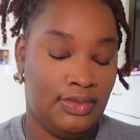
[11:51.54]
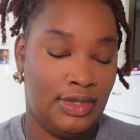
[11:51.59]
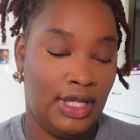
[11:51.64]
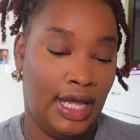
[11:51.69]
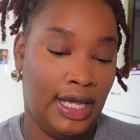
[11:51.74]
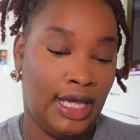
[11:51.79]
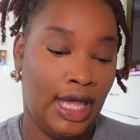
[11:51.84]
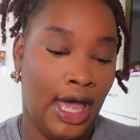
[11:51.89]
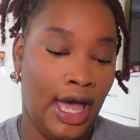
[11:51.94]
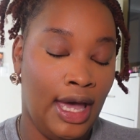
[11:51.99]

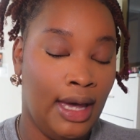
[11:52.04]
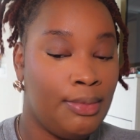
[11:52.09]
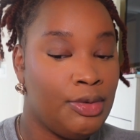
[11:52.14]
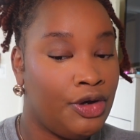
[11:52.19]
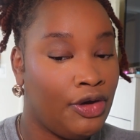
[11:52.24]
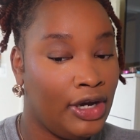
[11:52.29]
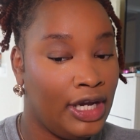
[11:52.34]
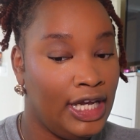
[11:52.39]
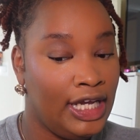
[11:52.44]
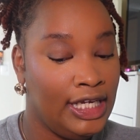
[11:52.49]
like
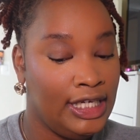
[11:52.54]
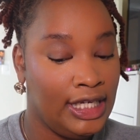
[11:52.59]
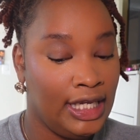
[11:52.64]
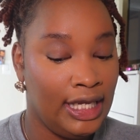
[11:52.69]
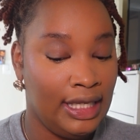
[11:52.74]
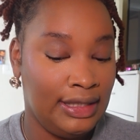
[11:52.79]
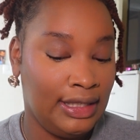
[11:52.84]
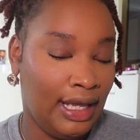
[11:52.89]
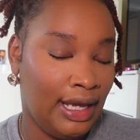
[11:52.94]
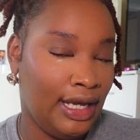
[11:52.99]
upgrade
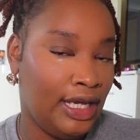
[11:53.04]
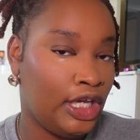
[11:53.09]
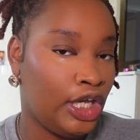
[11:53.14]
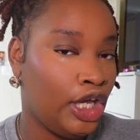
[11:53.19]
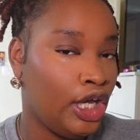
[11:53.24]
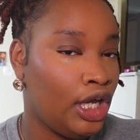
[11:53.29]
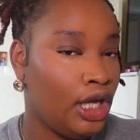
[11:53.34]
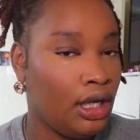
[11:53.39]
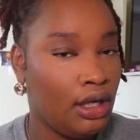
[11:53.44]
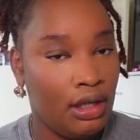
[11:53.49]
and like
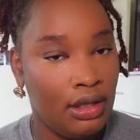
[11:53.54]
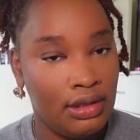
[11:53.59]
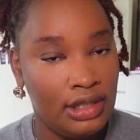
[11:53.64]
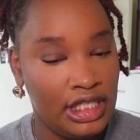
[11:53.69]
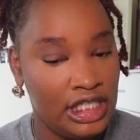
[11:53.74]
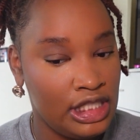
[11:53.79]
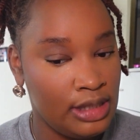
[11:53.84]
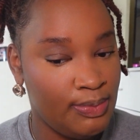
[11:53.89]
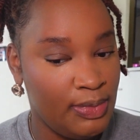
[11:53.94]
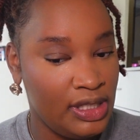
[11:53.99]

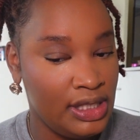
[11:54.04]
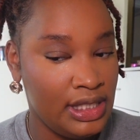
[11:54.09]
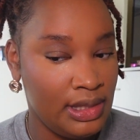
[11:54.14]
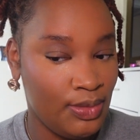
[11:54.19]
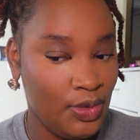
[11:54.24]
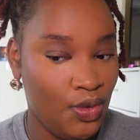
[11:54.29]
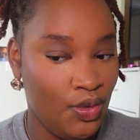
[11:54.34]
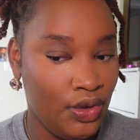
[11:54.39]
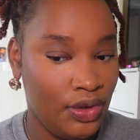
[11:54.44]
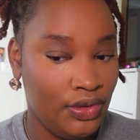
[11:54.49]
spend
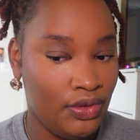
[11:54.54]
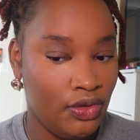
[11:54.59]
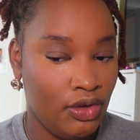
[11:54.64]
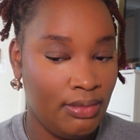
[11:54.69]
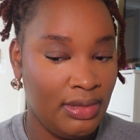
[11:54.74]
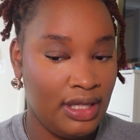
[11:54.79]
some coin on,